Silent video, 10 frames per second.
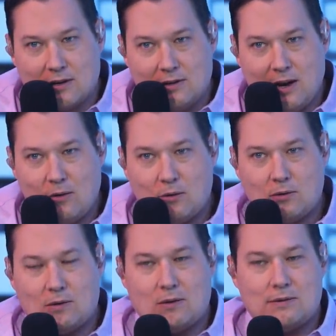Now,
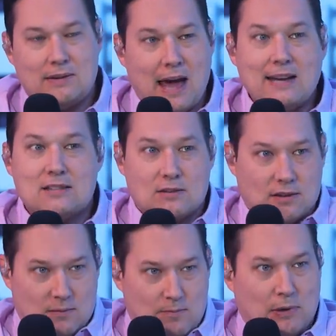that is
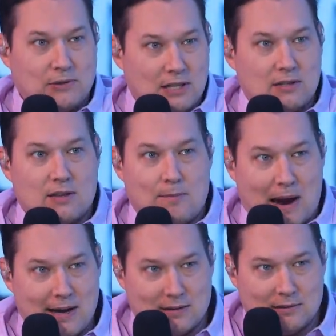uh, built into the
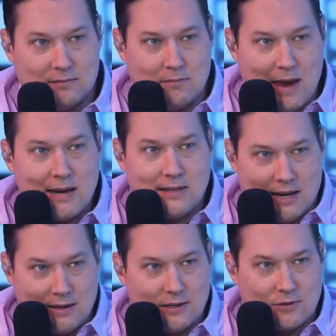Biden
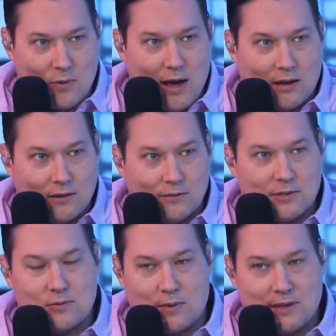mandate as well,
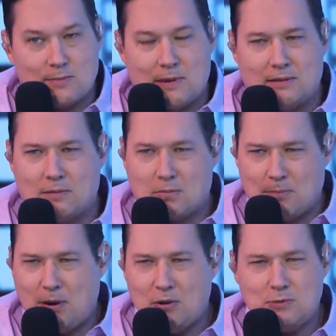this one that's been
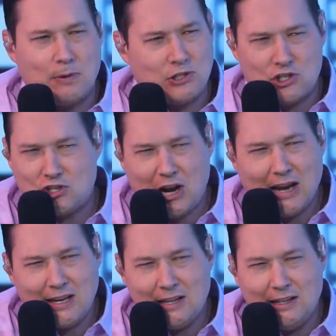proposed, but
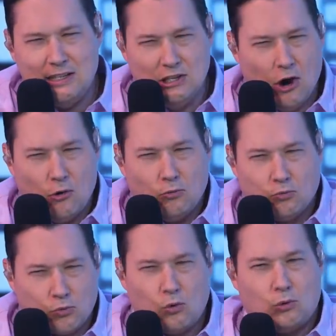shockingly, no
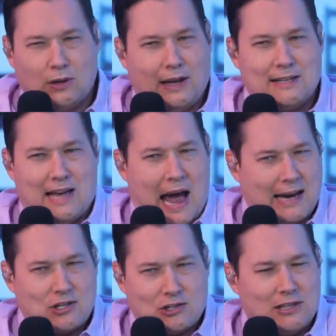rule has
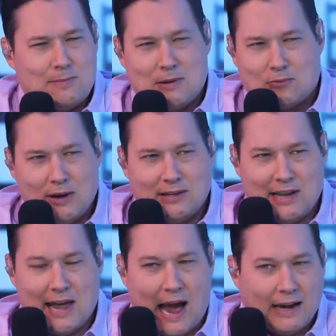actually been written
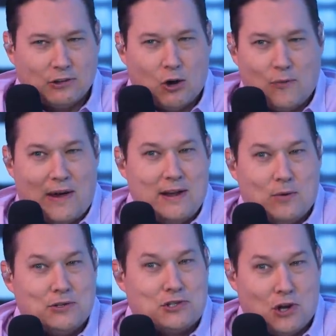yet. I don't know if
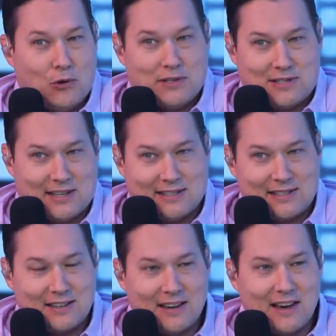anyone's noticed this.